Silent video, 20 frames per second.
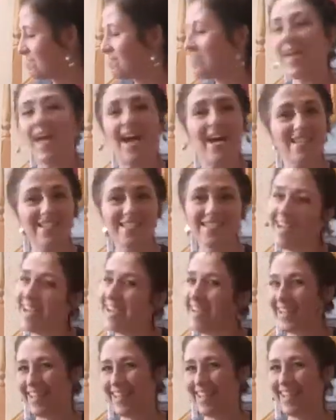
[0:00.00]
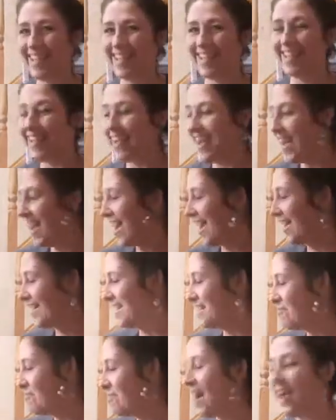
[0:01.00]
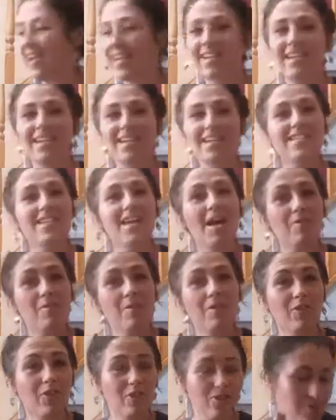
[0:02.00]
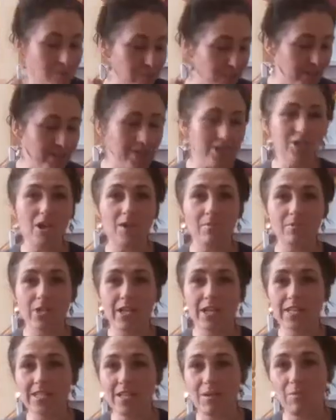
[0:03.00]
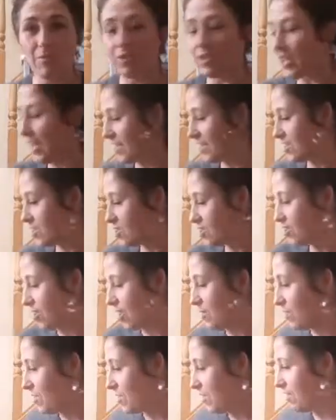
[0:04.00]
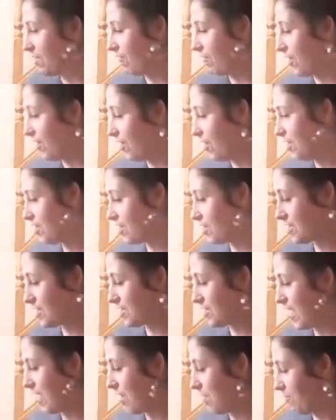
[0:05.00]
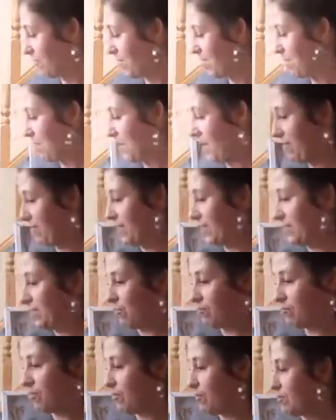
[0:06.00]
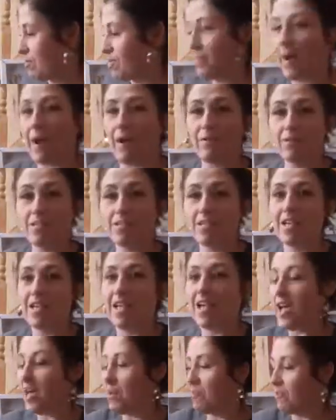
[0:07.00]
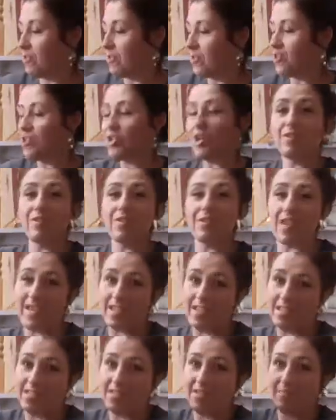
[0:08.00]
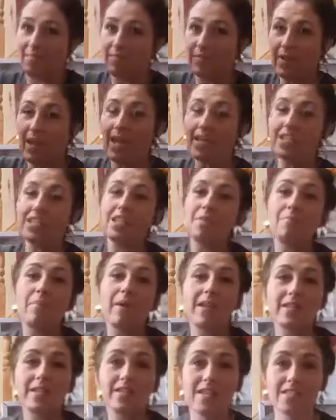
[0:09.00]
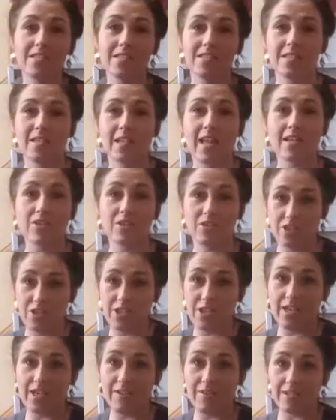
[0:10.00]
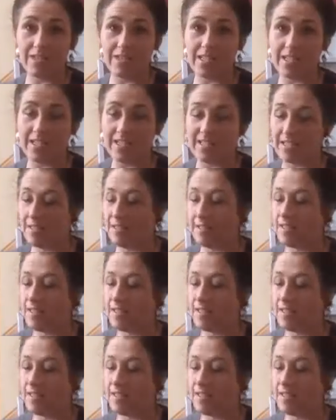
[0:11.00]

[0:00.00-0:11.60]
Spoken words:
yeah, so anyway, so I've got some finished objects that I would like to show you first. So let me have a little root about. I want to show you this. I actually made this last year, I did,